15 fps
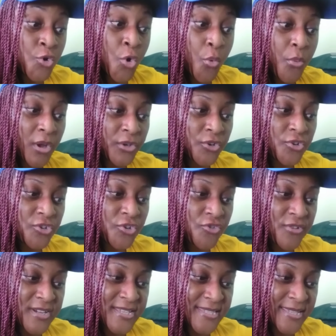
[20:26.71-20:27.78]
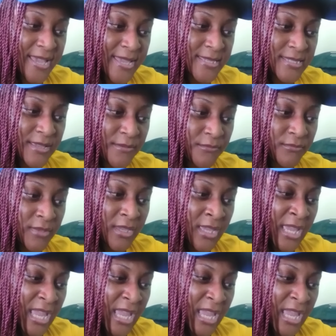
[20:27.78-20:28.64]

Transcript: no one could criticize him.